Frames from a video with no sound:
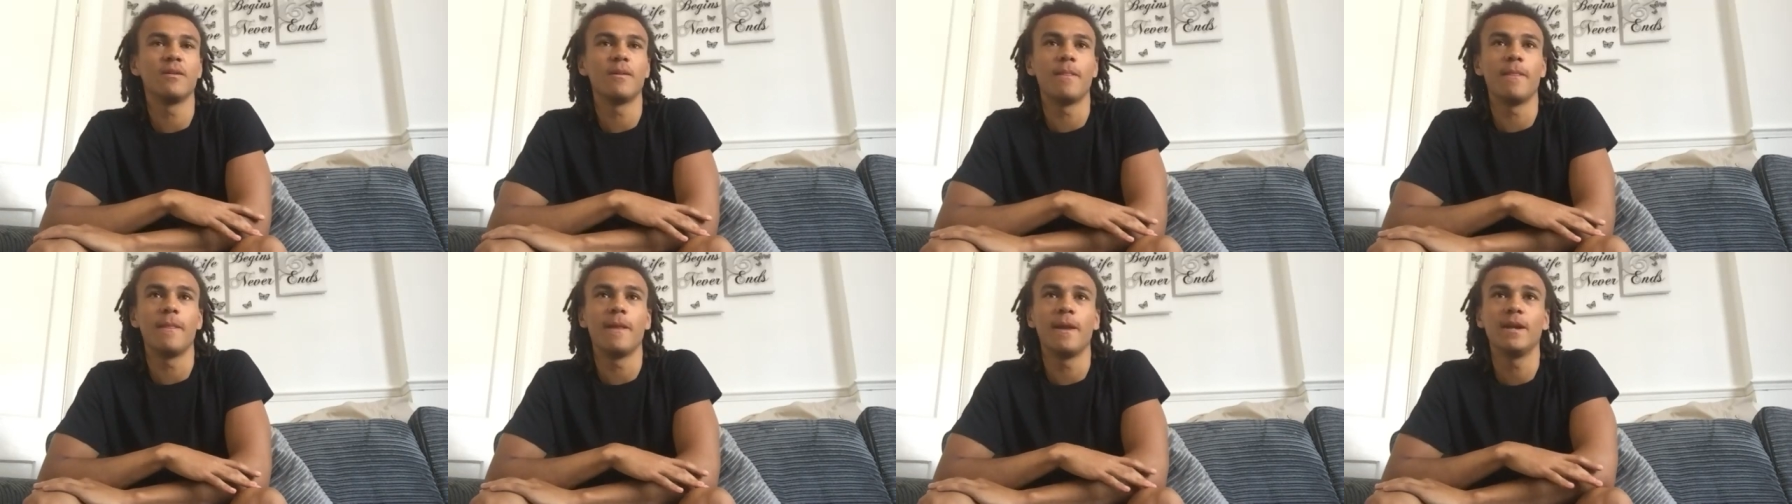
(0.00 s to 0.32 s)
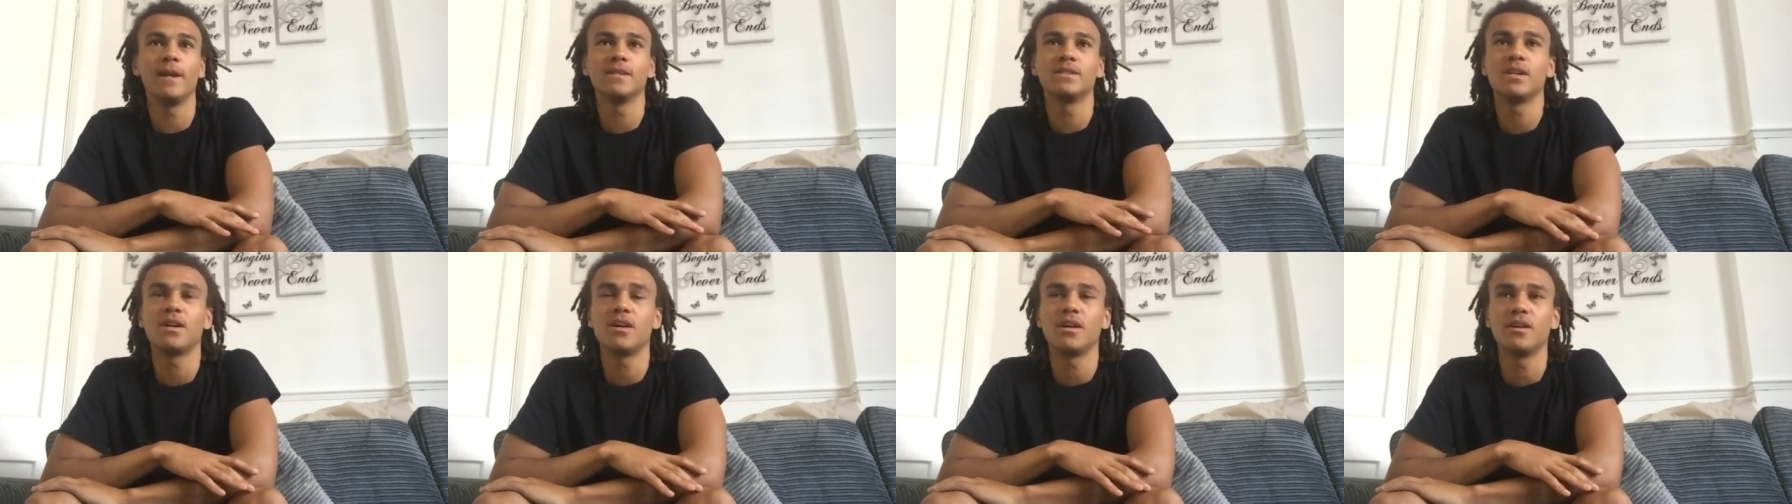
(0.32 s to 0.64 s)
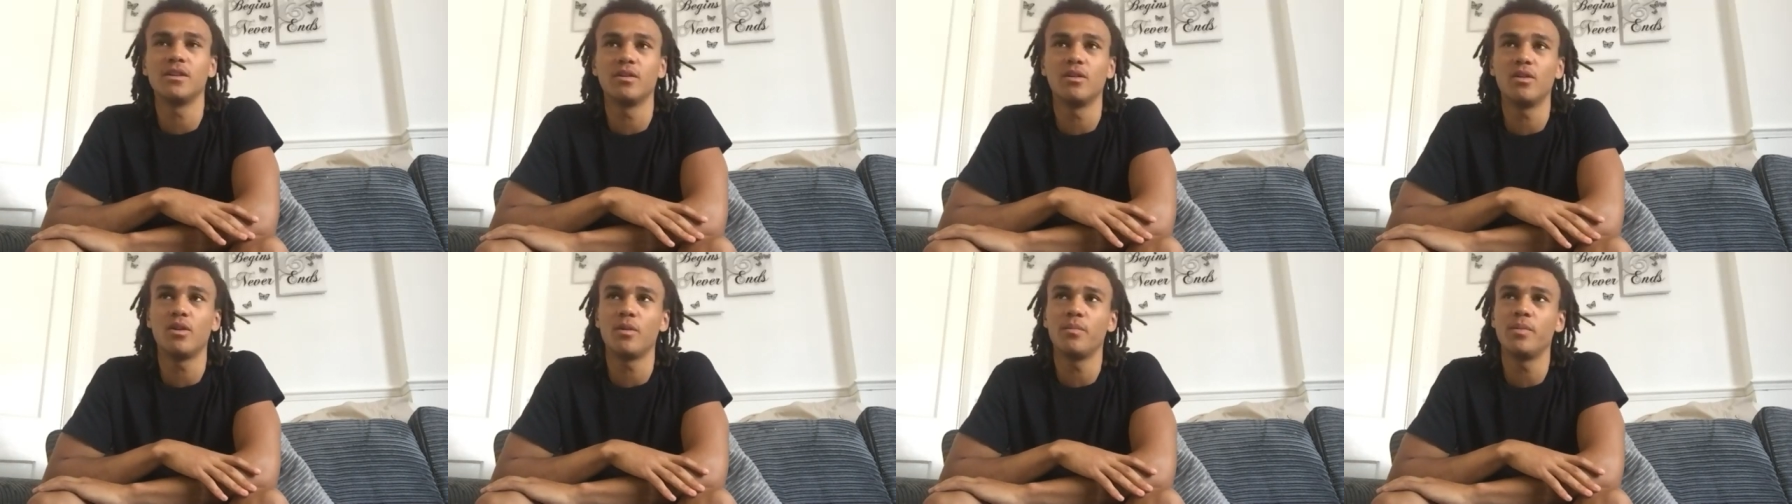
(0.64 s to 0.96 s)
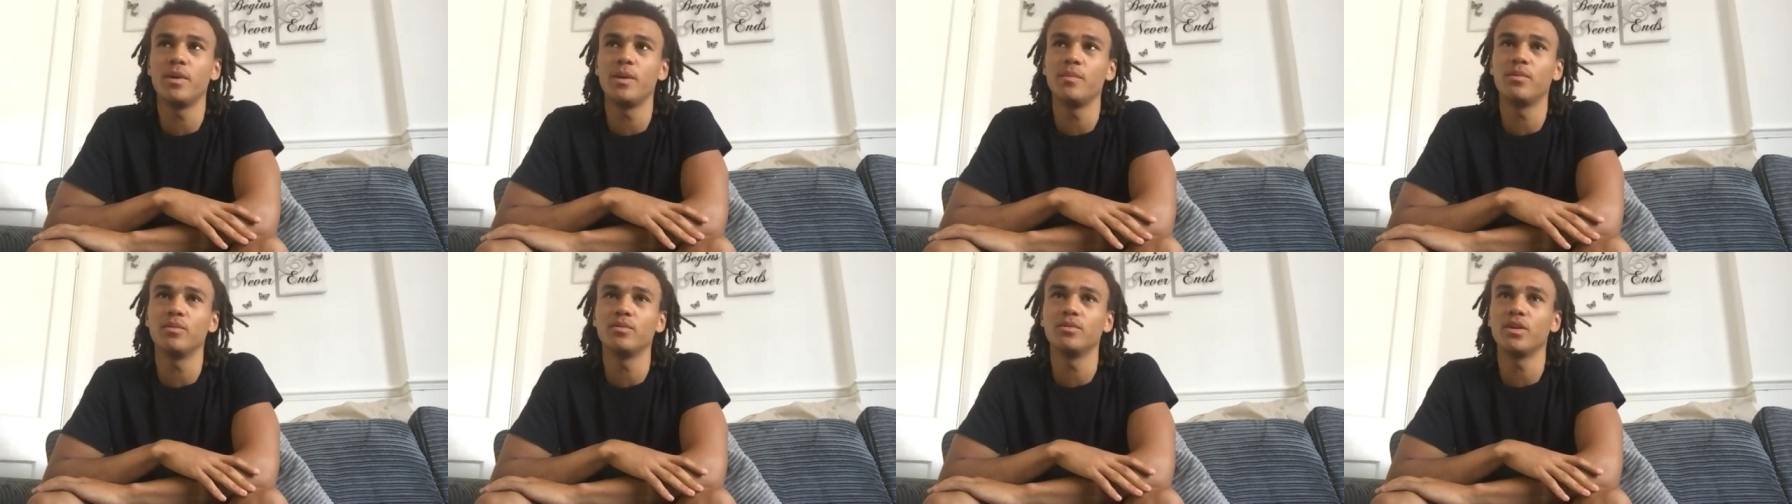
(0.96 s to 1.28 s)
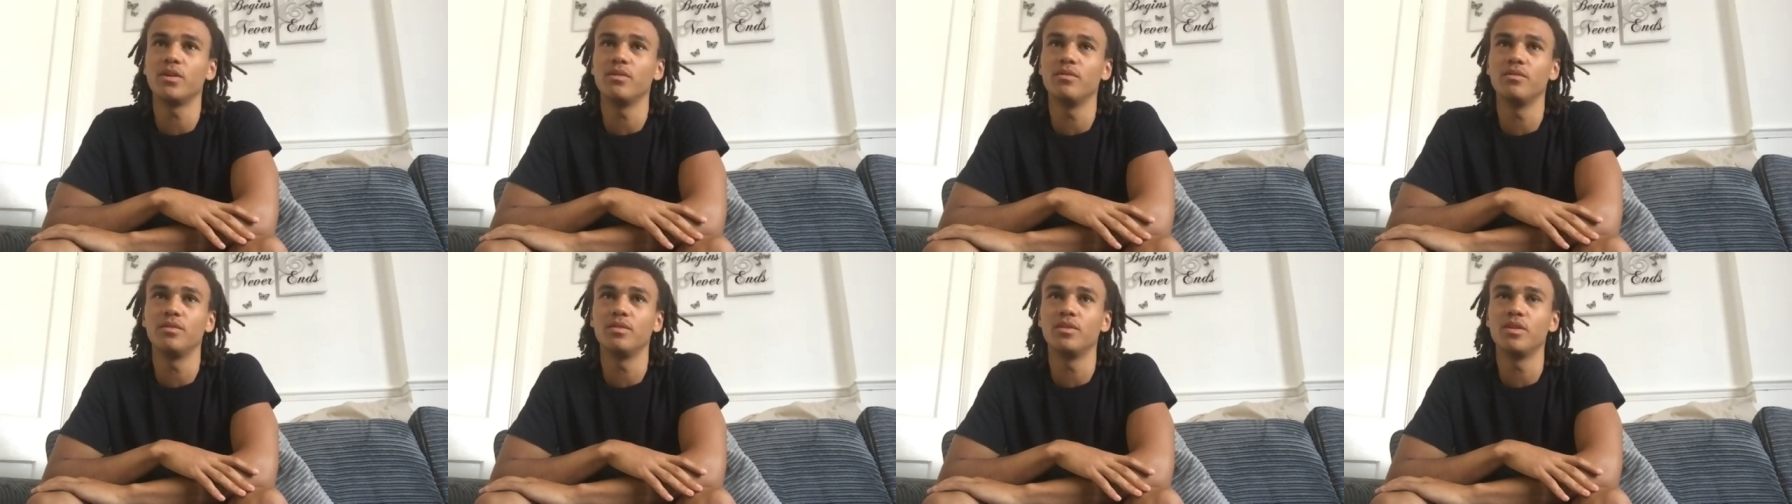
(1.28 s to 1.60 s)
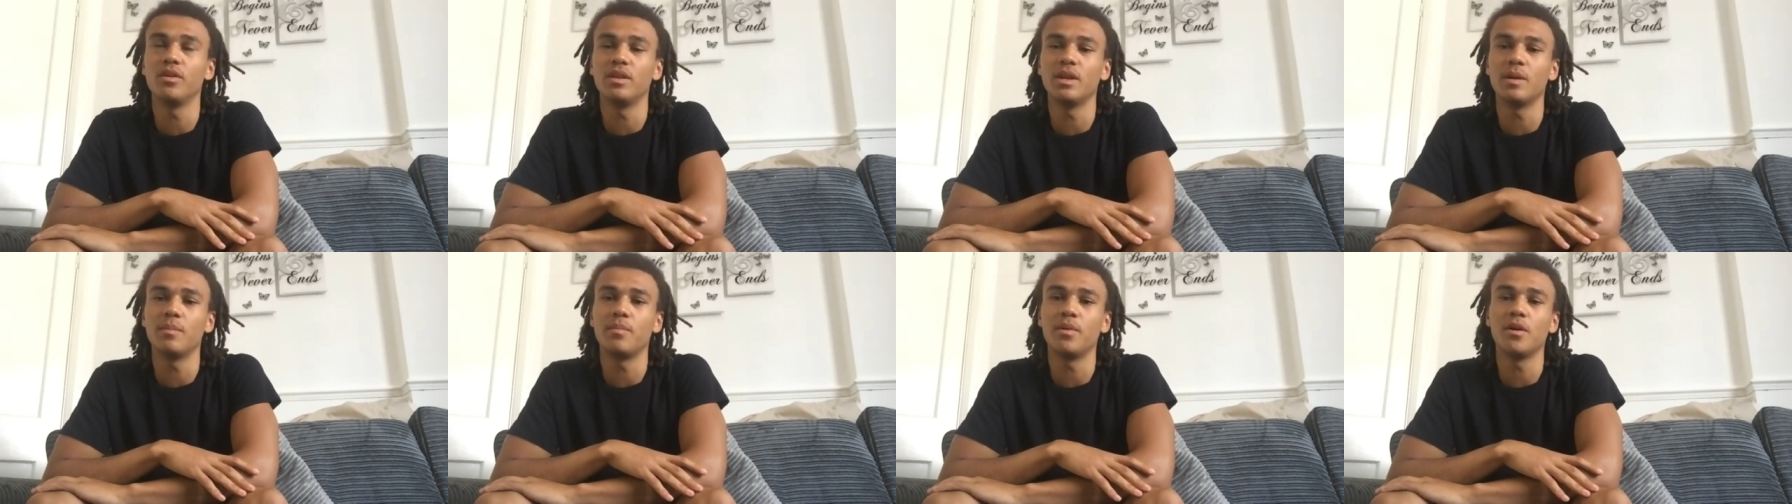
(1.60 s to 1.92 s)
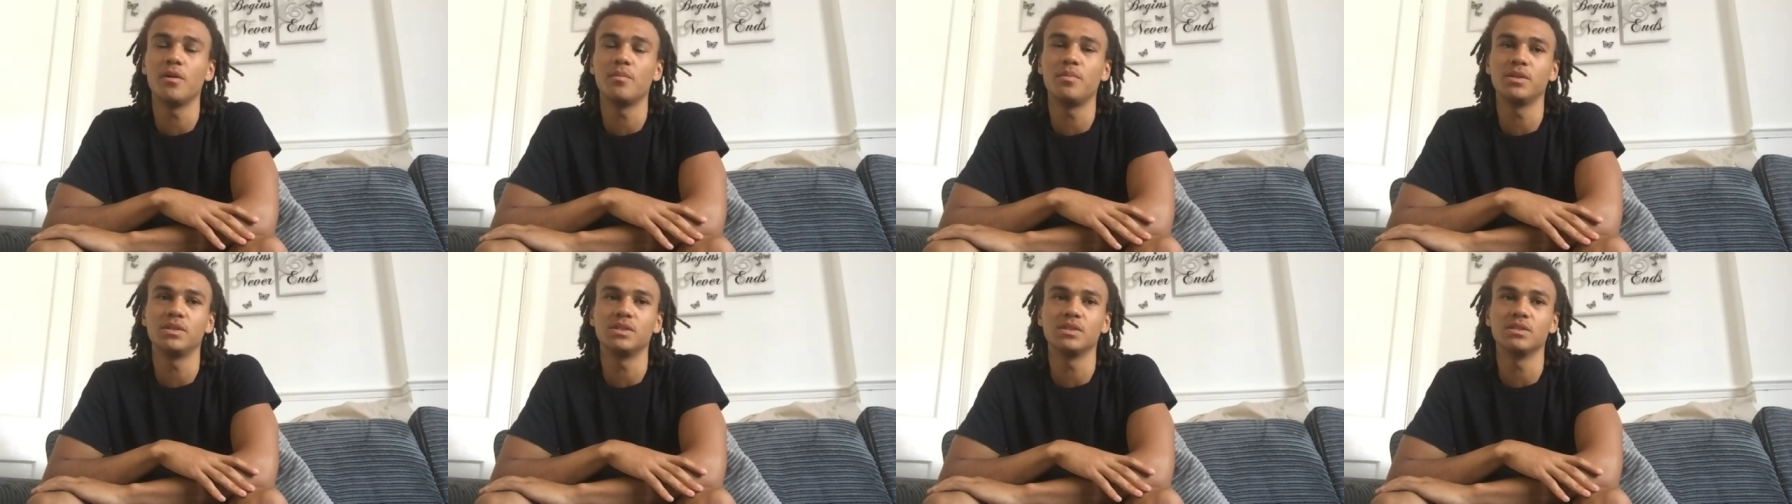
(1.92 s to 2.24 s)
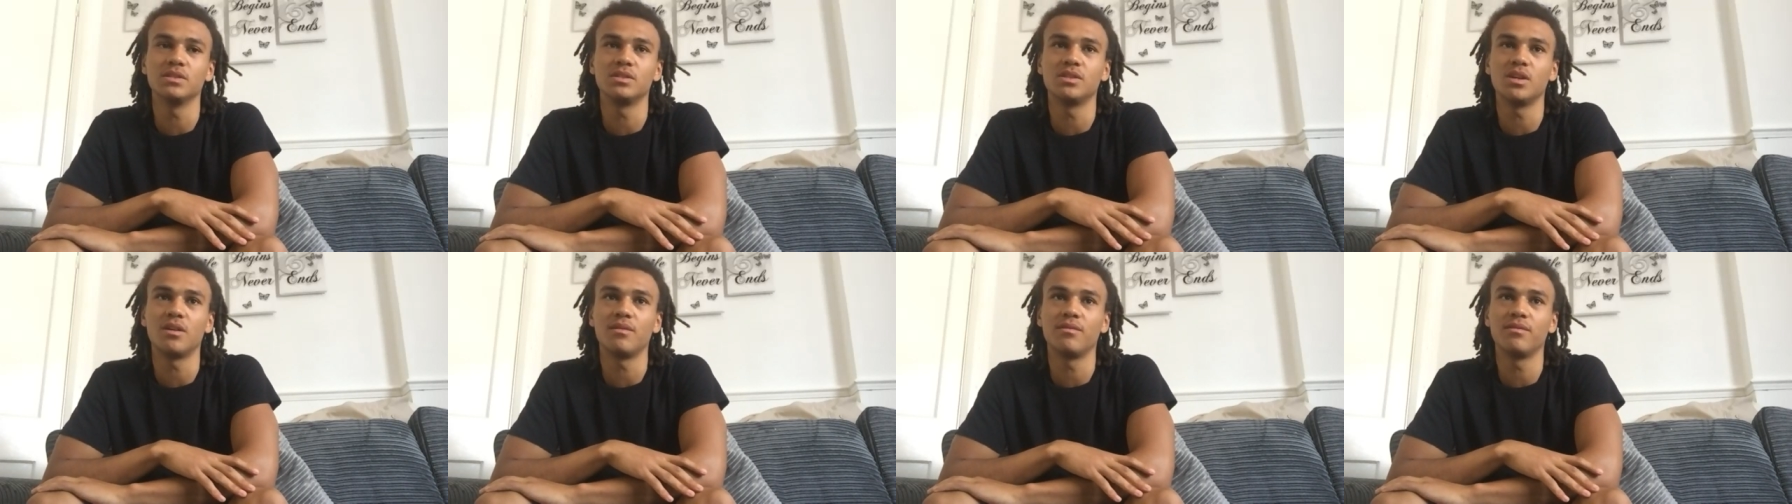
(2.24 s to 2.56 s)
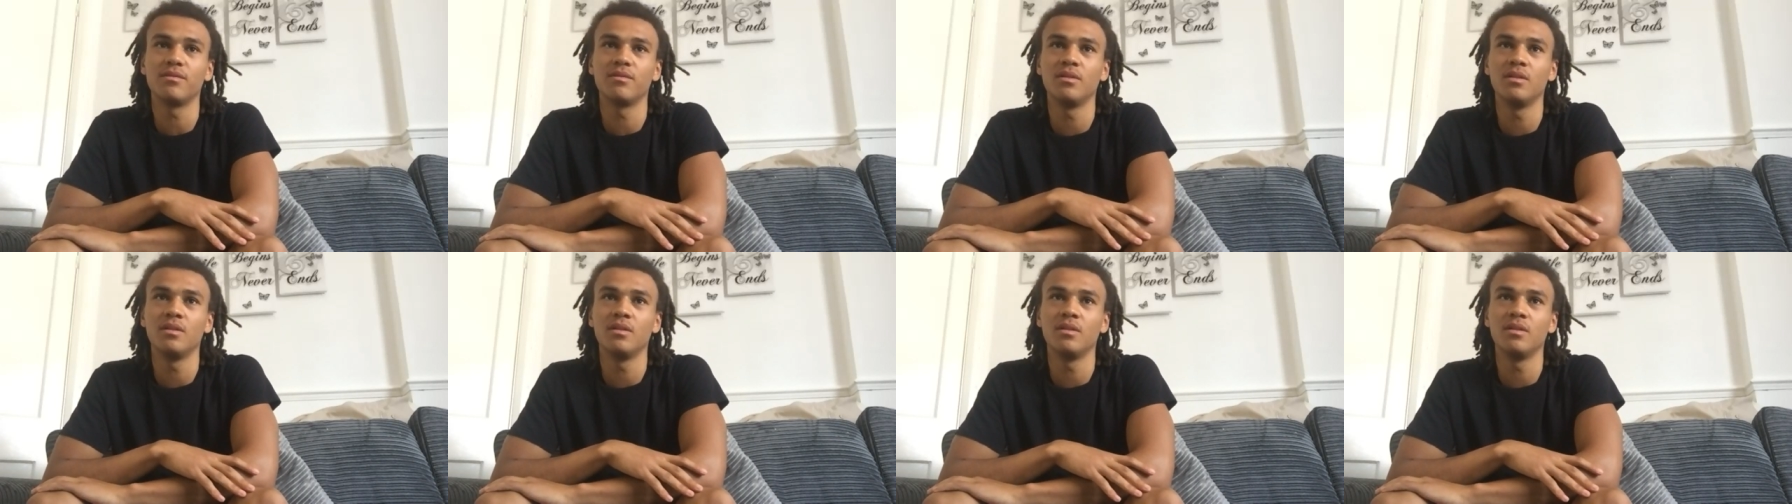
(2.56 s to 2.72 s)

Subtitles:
It is hard. A lot of people don't know their purpose and stuff.